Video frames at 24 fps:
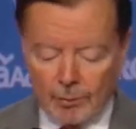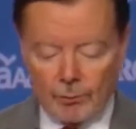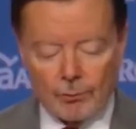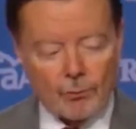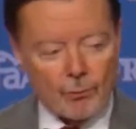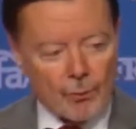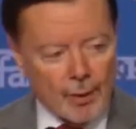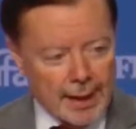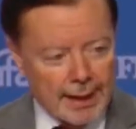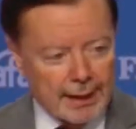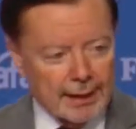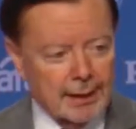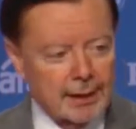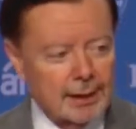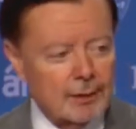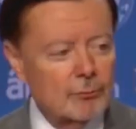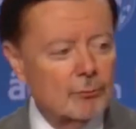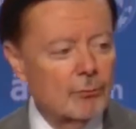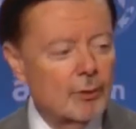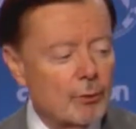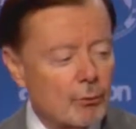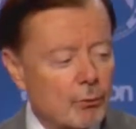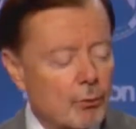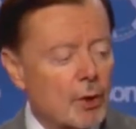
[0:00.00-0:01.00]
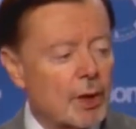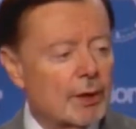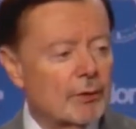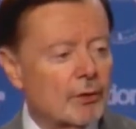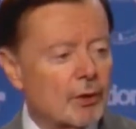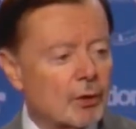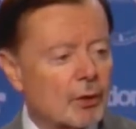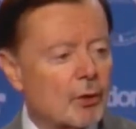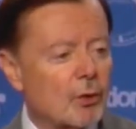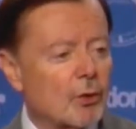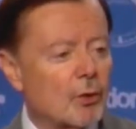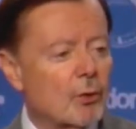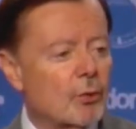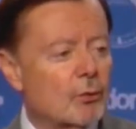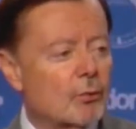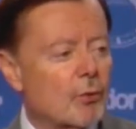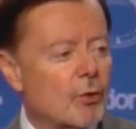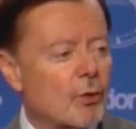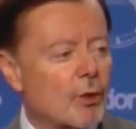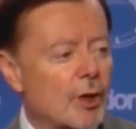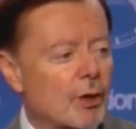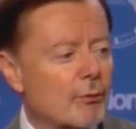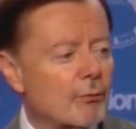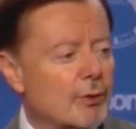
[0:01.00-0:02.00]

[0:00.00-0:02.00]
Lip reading: Reagan, we won the Cold War,